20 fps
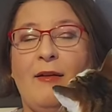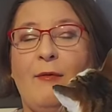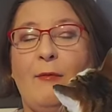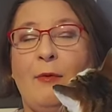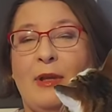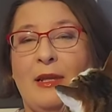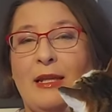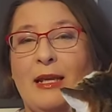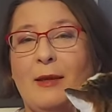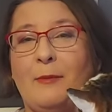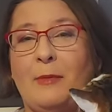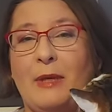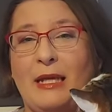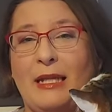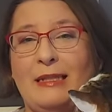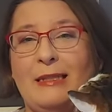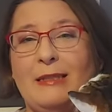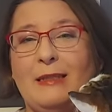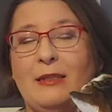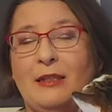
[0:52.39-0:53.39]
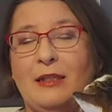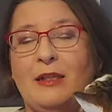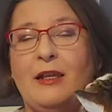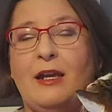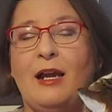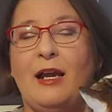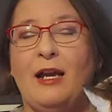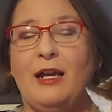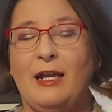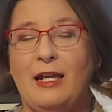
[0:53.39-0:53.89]
when I'm editing,
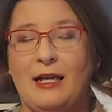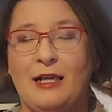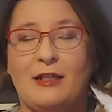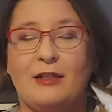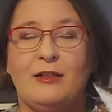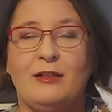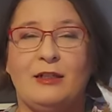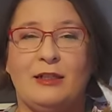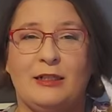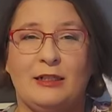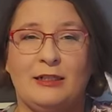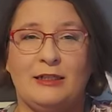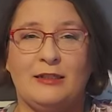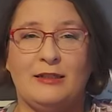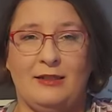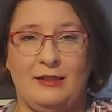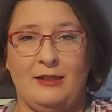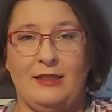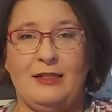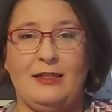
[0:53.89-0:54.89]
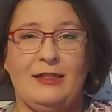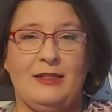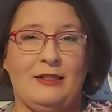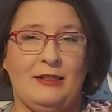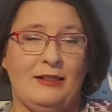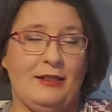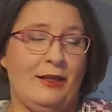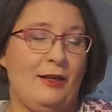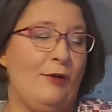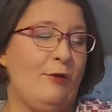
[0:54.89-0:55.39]
I actually get
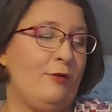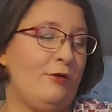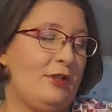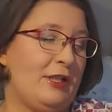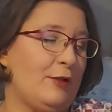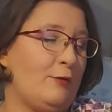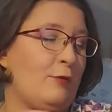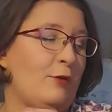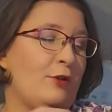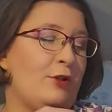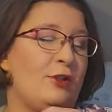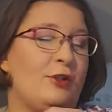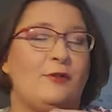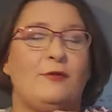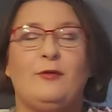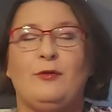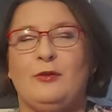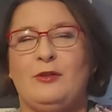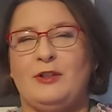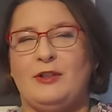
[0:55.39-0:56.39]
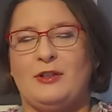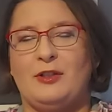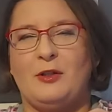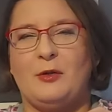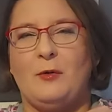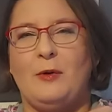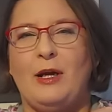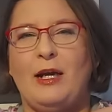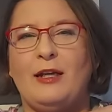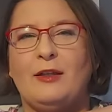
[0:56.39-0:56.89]
dizzy just watching footage.
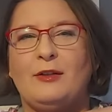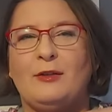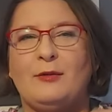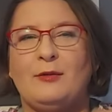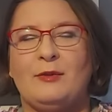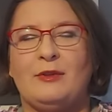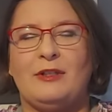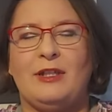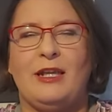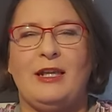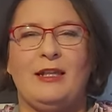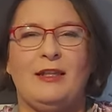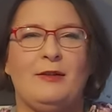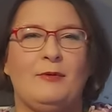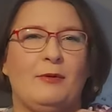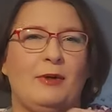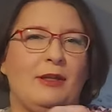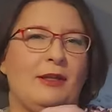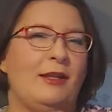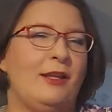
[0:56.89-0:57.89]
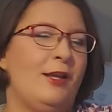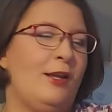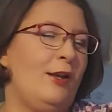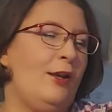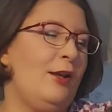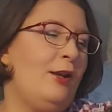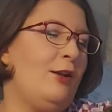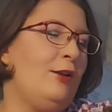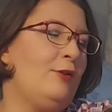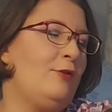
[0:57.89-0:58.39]
So I don't want anyone
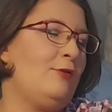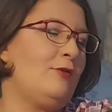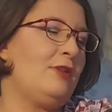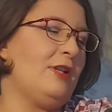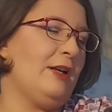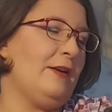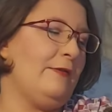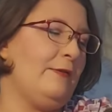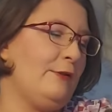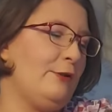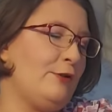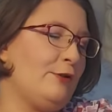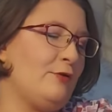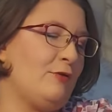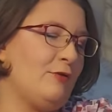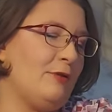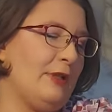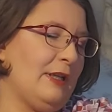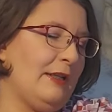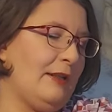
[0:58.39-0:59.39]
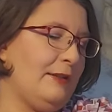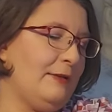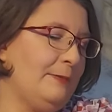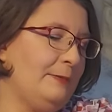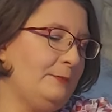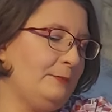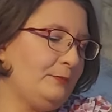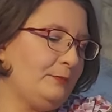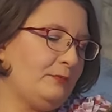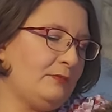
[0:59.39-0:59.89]
to suffer through that.
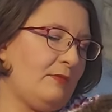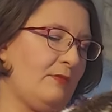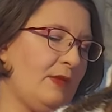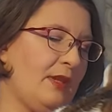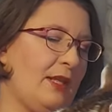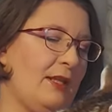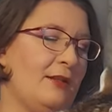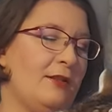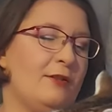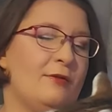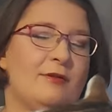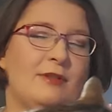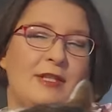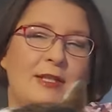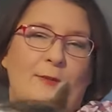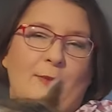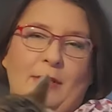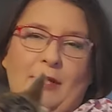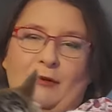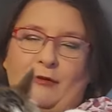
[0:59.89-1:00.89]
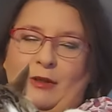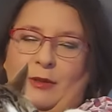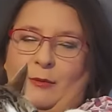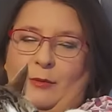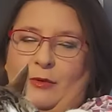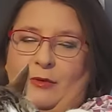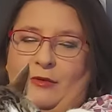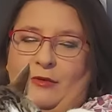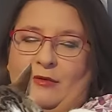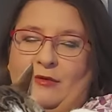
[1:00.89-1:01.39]
So say bye,
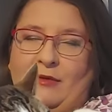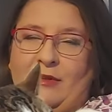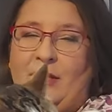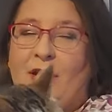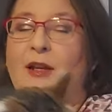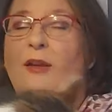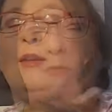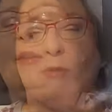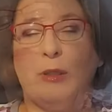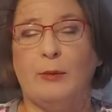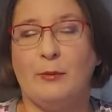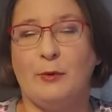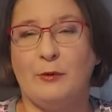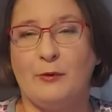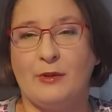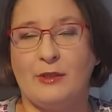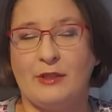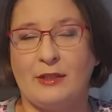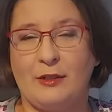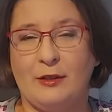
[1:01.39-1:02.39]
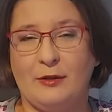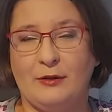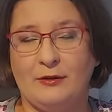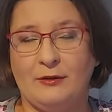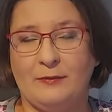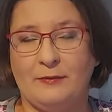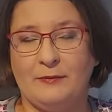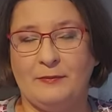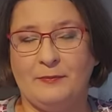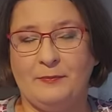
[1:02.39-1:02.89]
Rainbow. Rainbow is
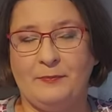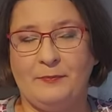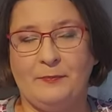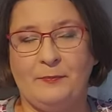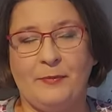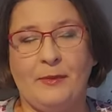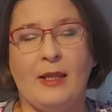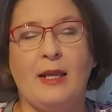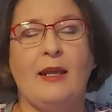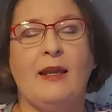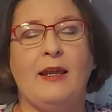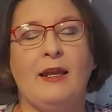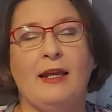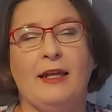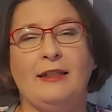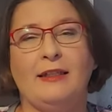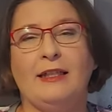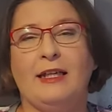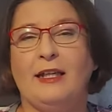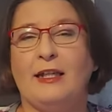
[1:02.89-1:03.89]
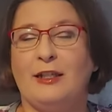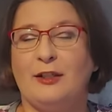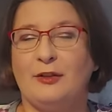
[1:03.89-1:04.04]
gone, and I